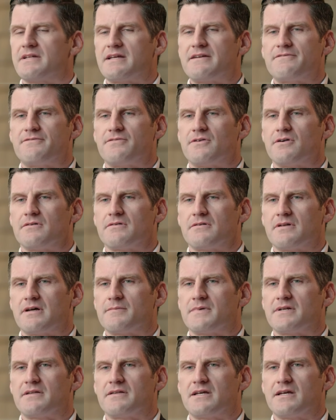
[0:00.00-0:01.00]
They fought,
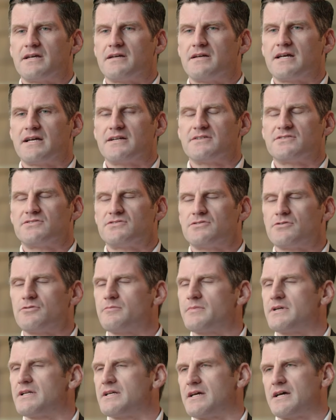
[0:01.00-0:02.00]
they got so
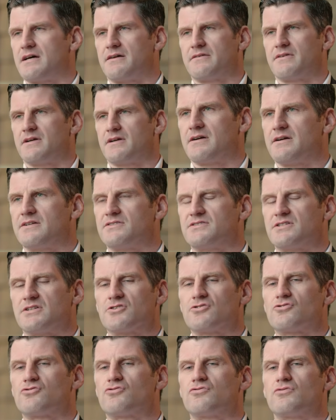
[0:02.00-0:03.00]
many out It is an
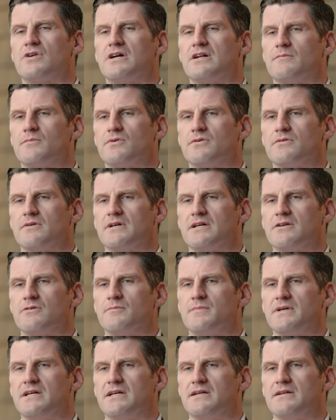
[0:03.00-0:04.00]
incredible, it'll
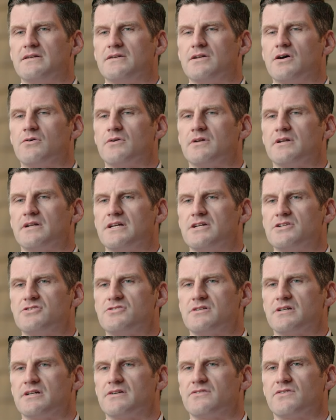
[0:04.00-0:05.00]
be known in
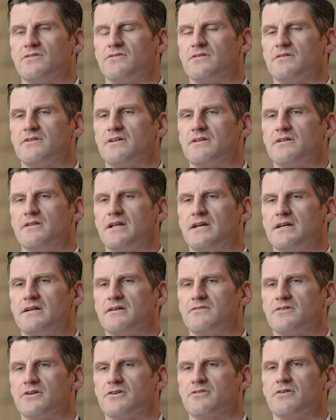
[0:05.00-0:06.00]
history as
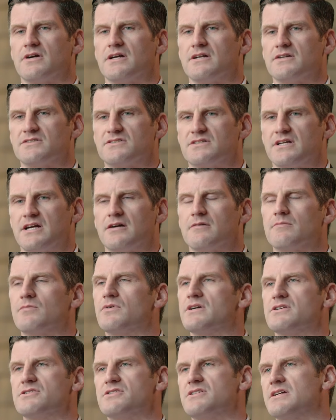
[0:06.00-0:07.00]
the greatest air
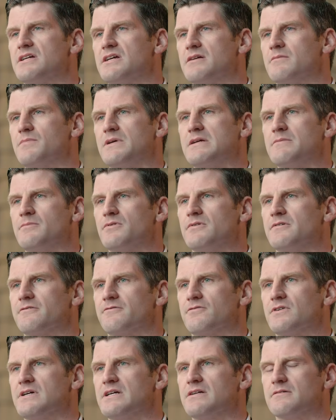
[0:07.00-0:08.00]
bridge to get people to
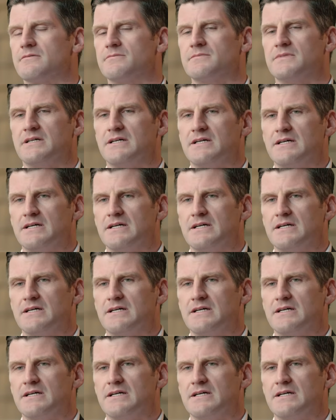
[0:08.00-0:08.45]
freedom.